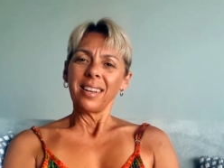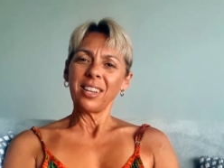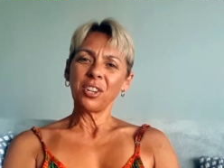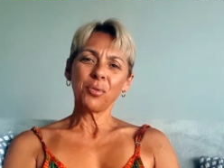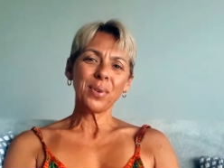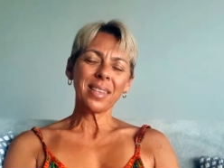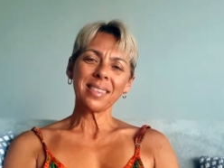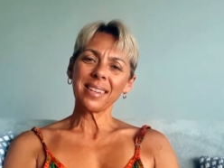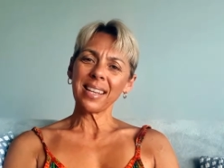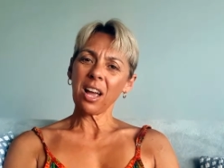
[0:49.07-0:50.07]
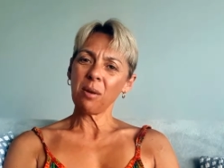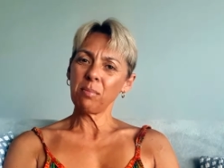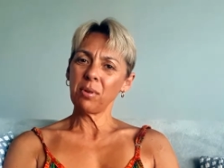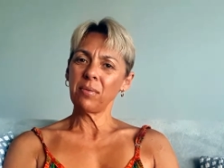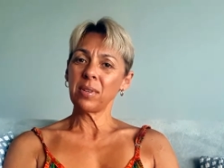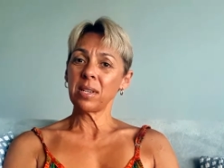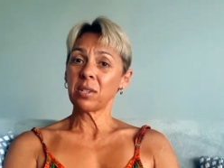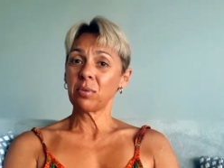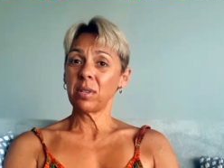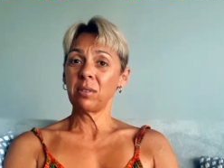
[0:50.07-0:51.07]
Now, you know, recently I moved
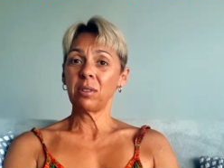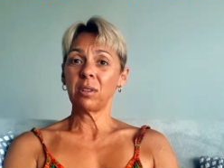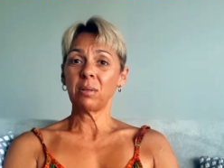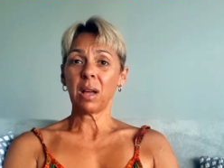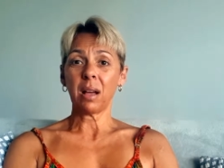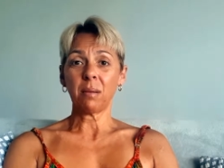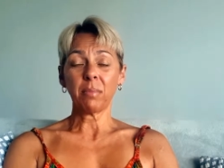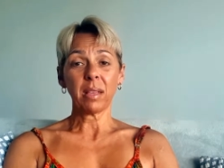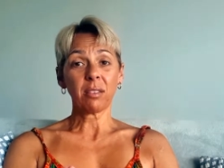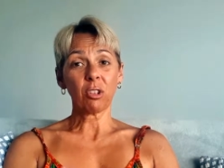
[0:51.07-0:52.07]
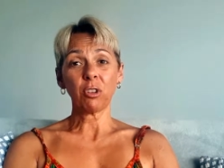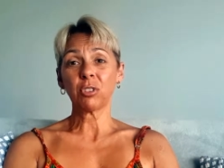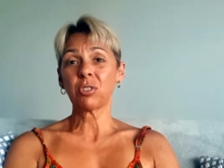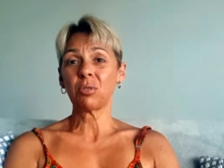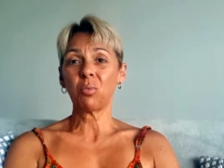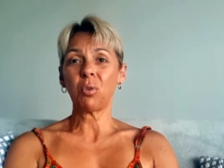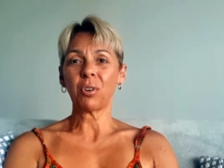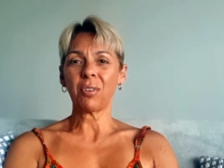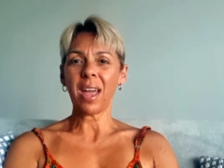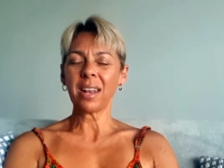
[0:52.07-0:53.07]
into a unit that's close to the
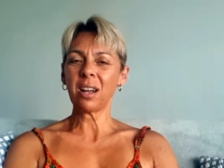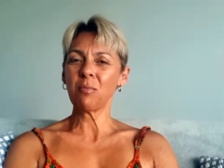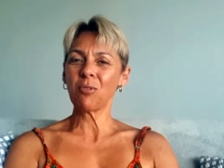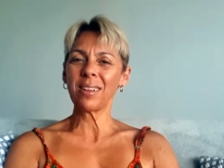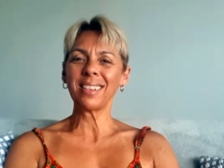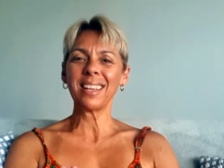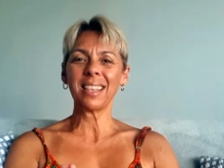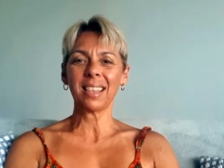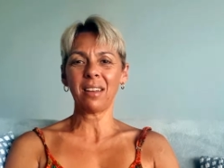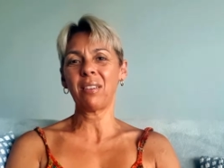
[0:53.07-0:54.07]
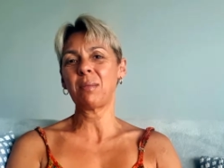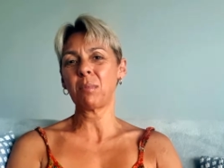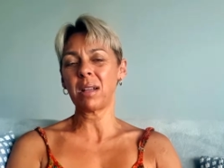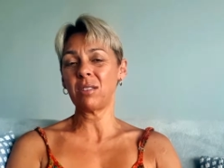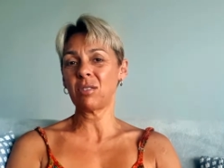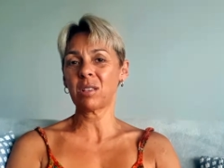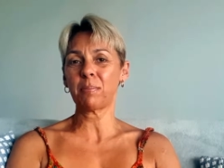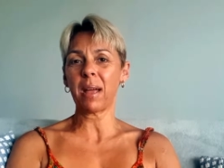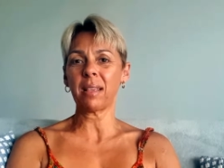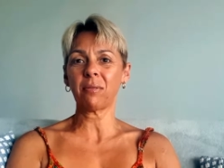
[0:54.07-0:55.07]
water, and I'm really loving my new
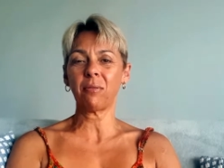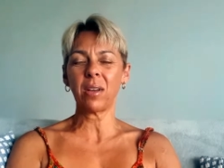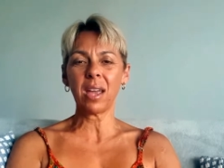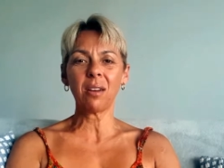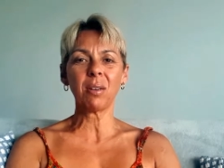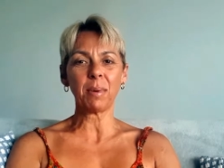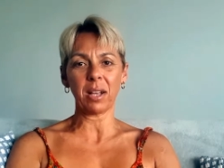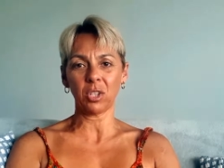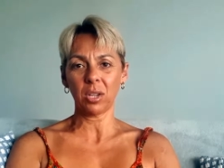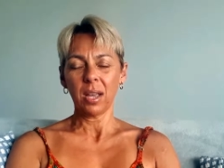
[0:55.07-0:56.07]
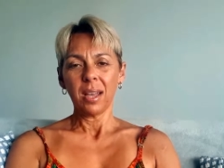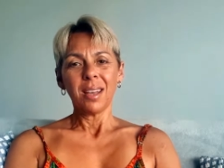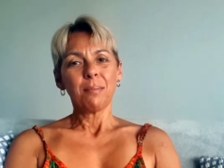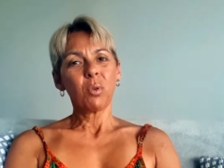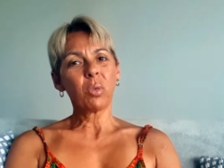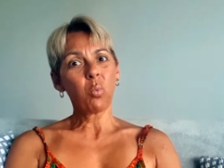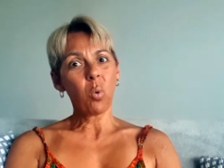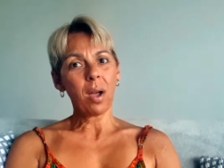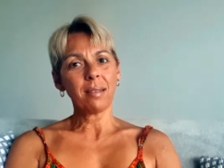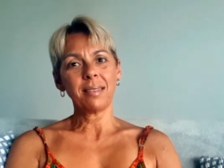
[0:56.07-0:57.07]
space very much, with
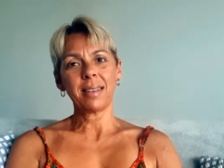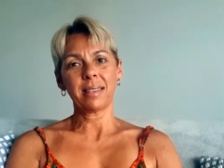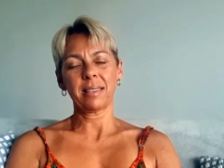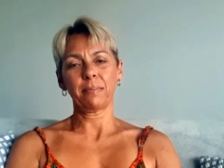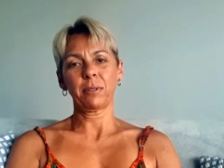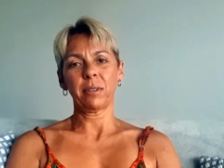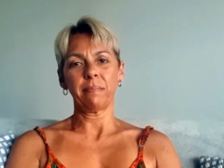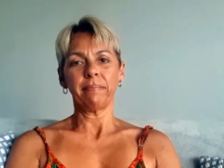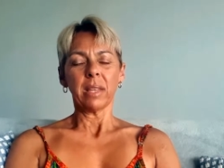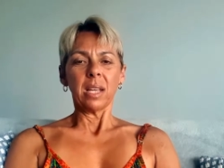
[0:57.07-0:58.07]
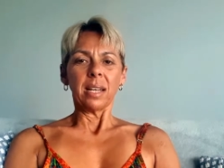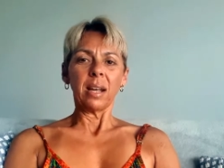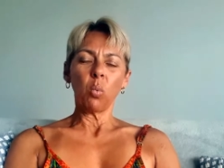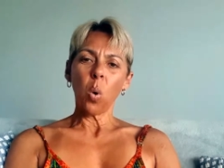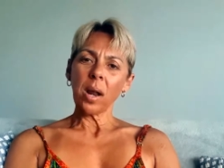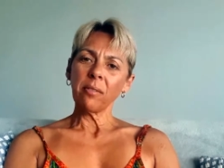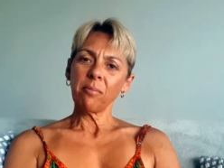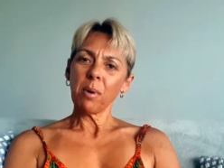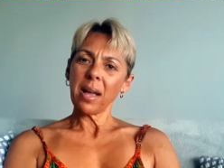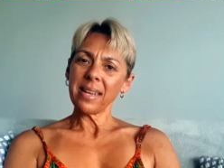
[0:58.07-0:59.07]
one exception. Now, one
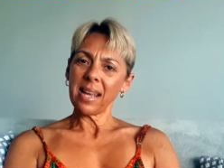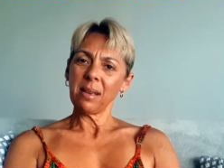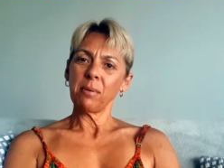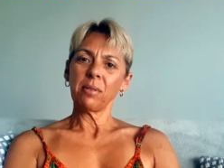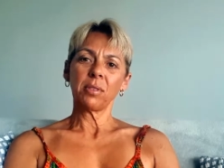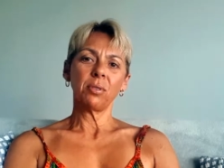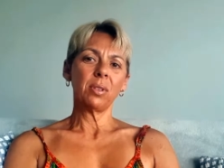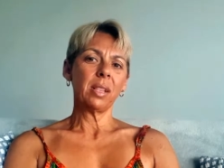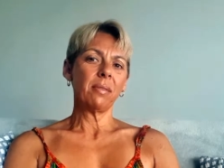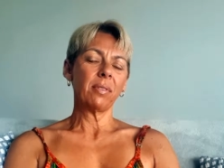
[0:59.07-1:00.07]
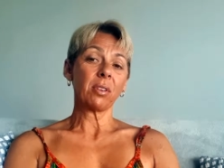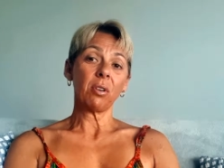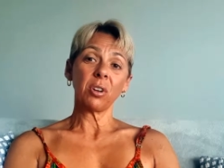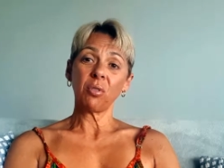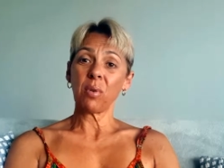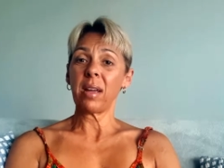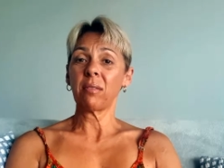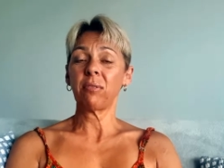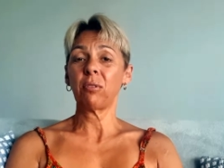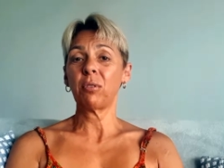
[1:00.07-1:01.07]
of my neighbours who lives on a
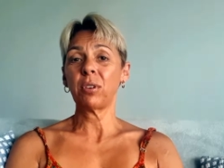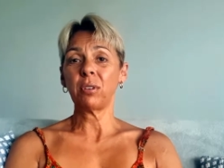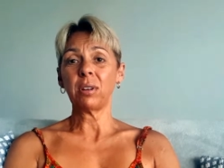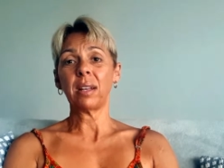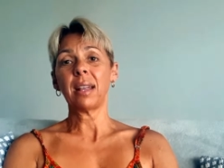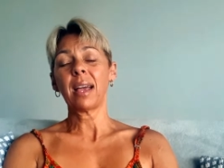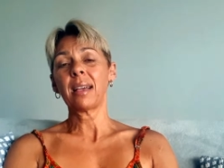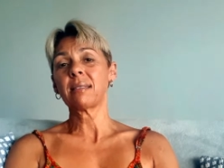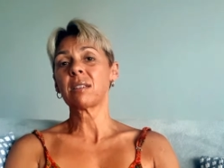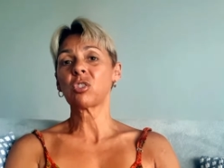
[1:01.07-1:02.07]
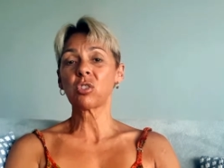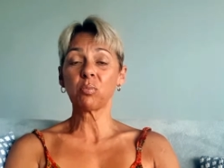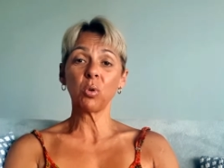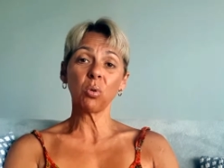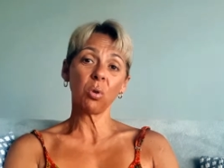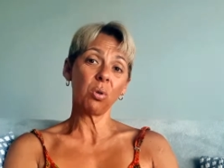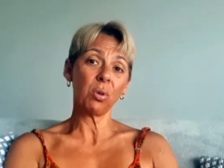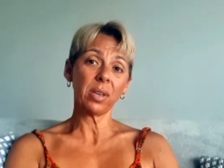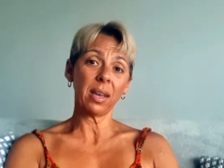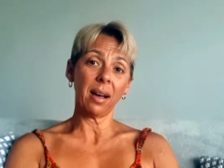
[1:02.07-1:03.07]
ground floor unit has a small
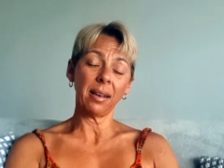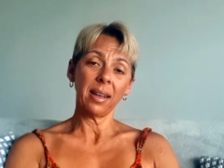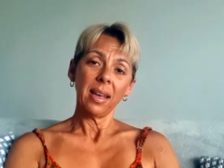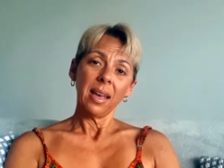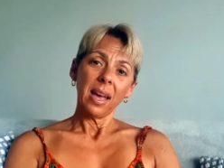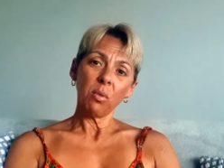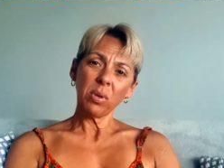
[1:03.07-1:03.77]
courtyard, and